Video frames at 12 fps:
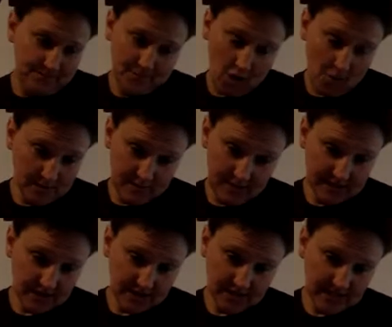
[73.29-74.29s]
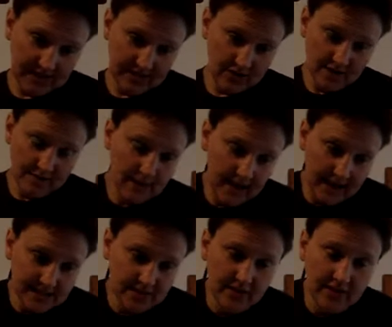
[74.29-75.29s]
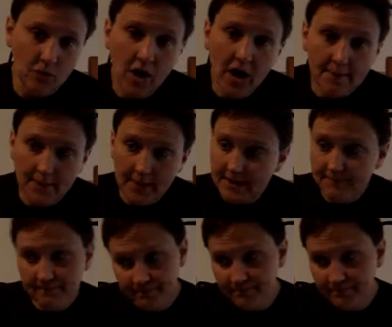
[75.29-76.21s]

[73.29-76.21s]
the home inspector can say they're unbiased all they want, but